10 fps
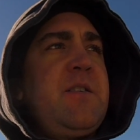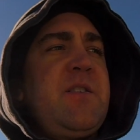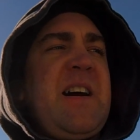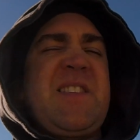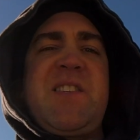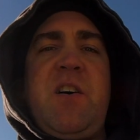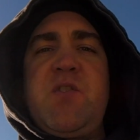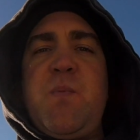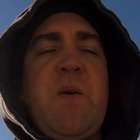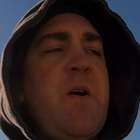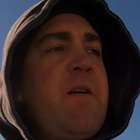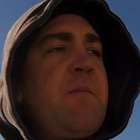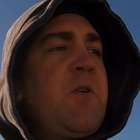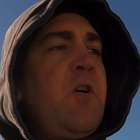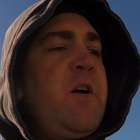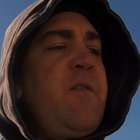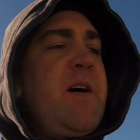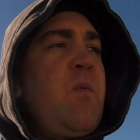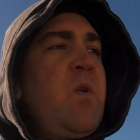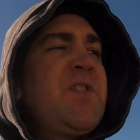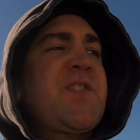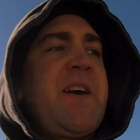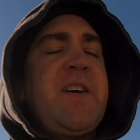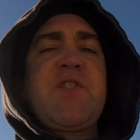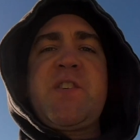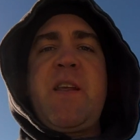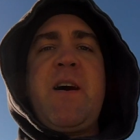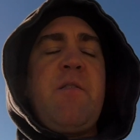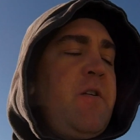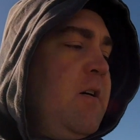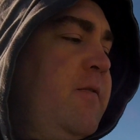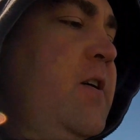That tells me where I'm going, and then worst case scenario, I've